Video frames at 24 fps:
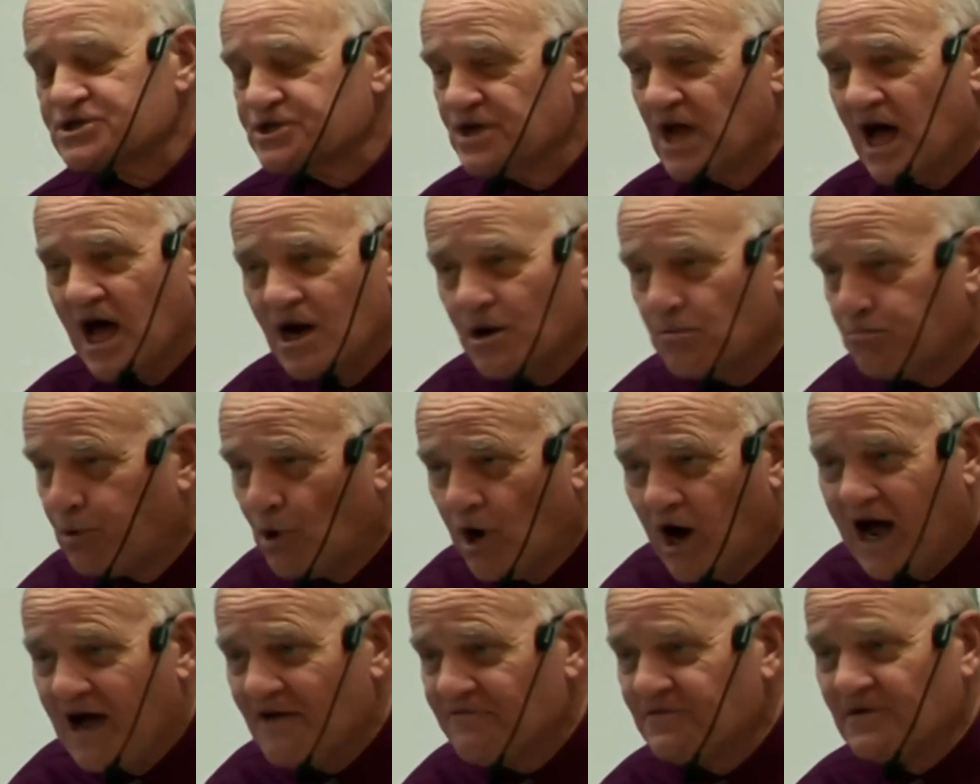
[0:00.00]
not a
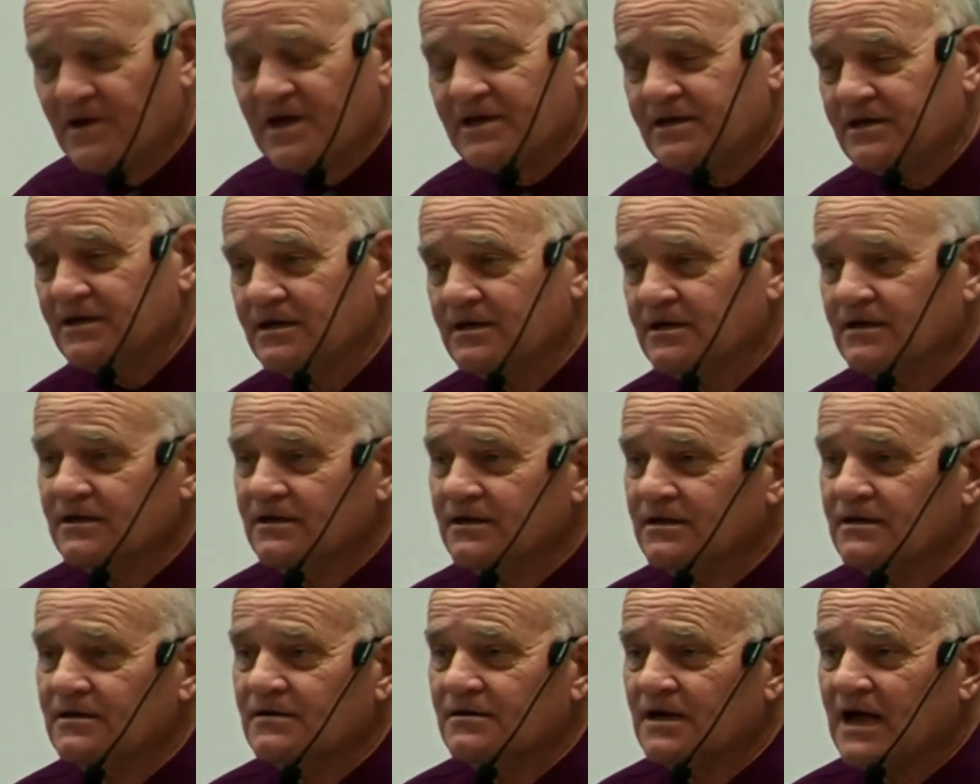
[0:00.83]
prophet.
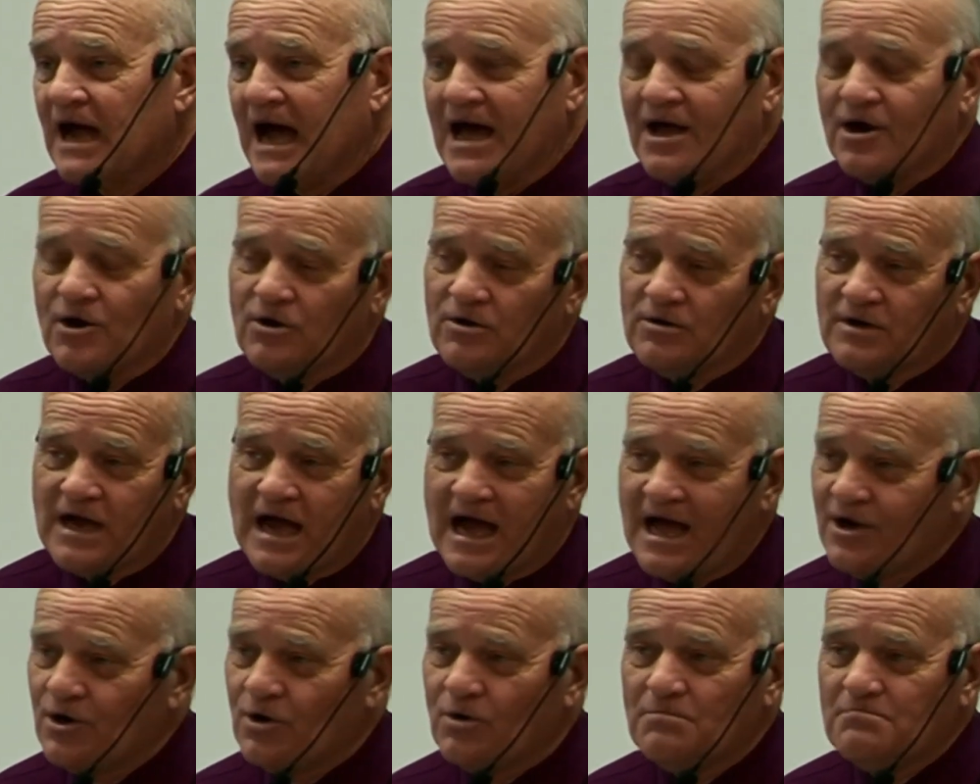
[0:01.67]
I don't
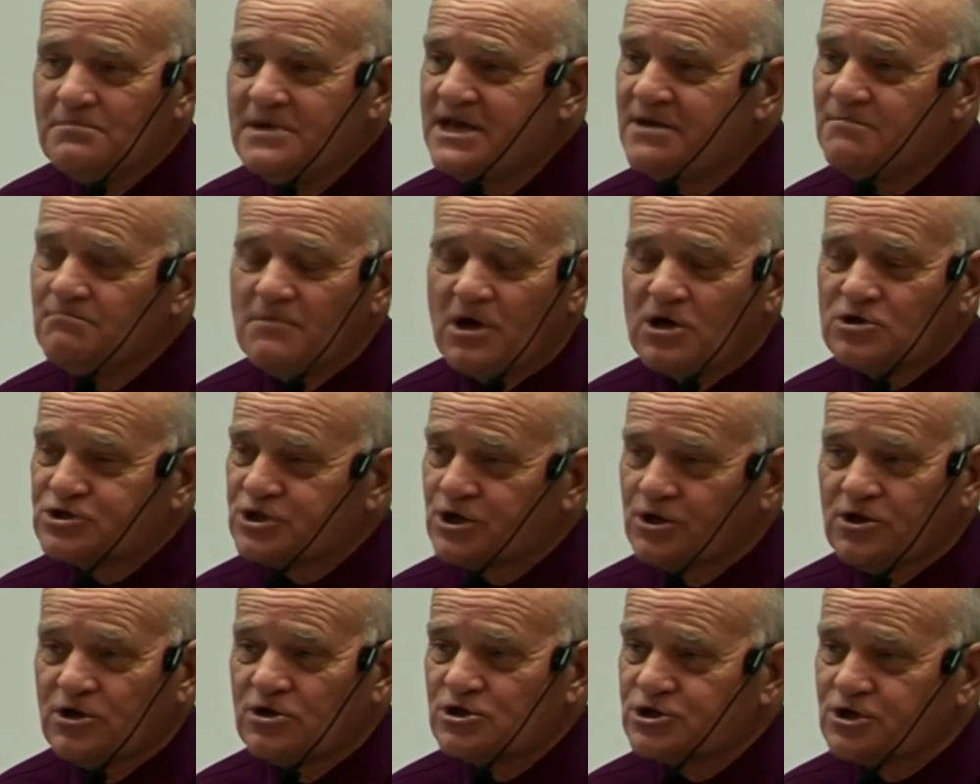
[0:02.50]
I don't meet most
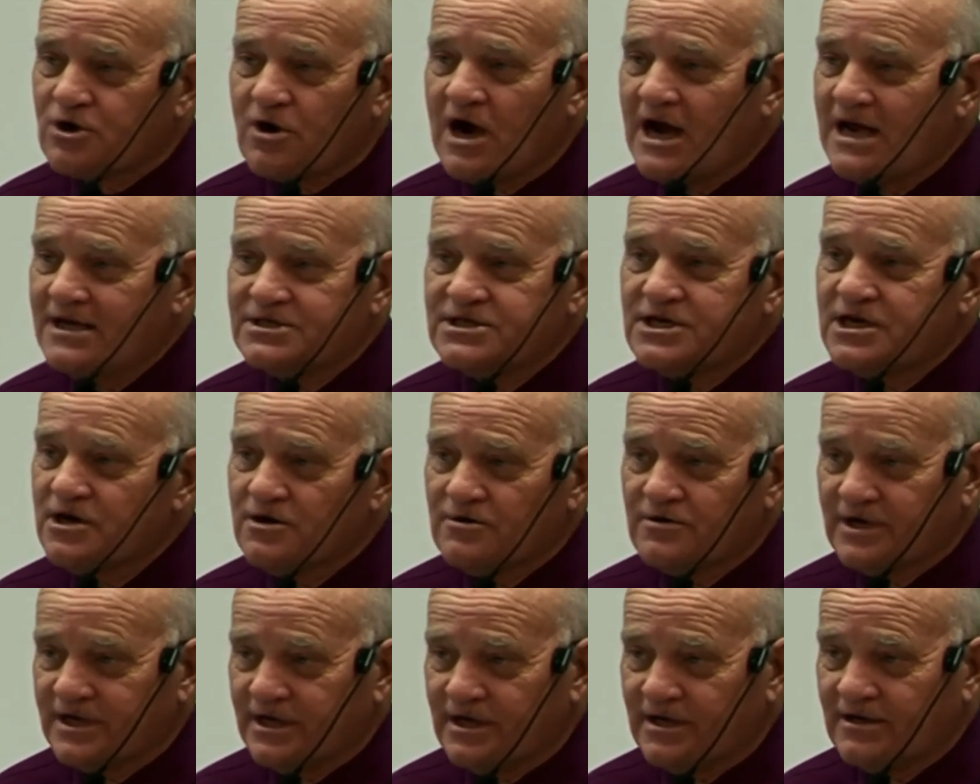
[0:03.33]
of those
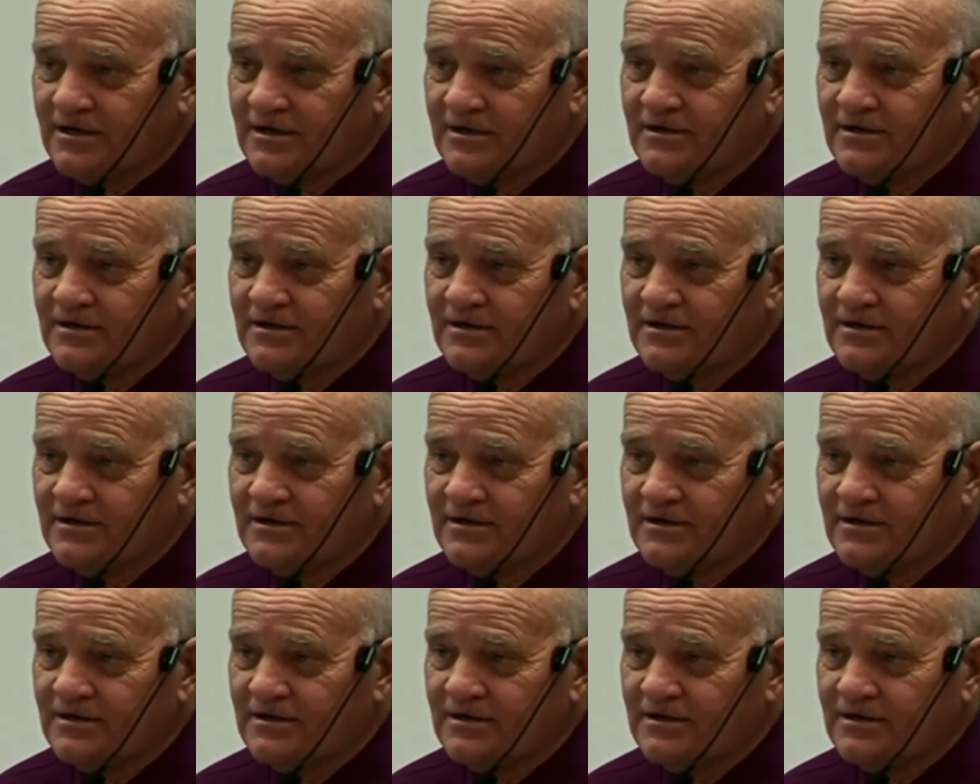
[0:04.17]
criteria.